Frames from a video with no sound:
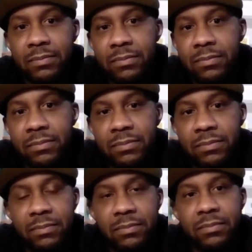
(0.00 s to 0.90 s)

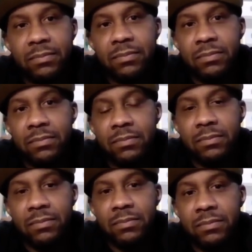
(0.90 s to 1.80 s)

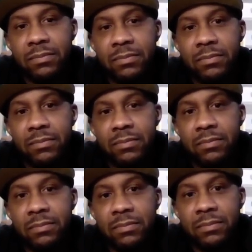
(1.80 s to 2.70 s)

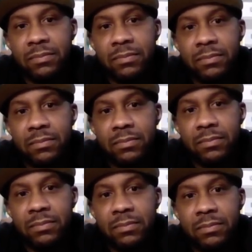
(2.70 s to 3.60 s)

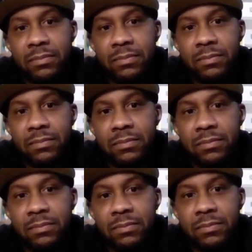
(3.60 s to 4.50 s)

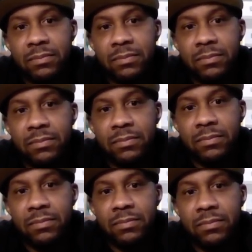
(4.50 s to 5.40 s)

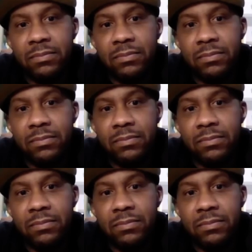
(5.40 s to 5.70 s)
This person isn't speaking.